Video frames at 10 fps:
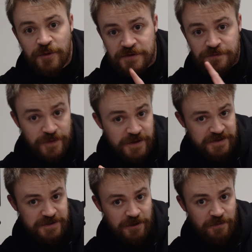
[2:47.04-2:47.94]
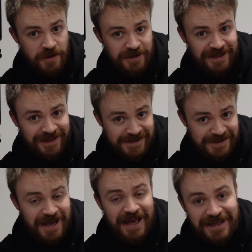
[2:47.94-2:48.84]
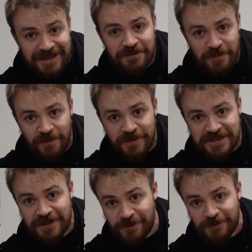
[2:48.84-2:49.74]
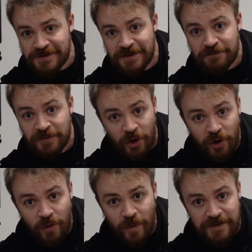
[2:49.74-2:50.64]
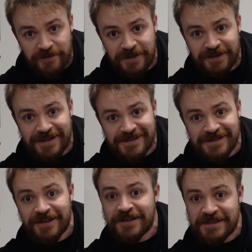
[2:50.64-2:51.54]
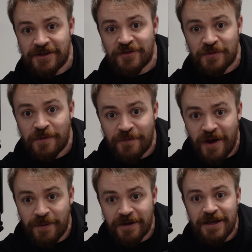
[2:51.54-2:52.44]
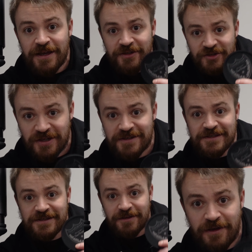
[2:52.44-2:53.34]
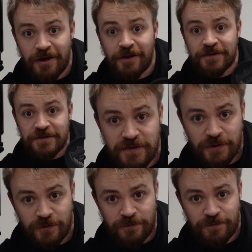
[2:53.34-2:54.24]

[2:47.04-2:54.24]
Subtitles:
most versatile marking laser, and it can mark materials that longer wavelength lasers like CO2 and fiber just can't do.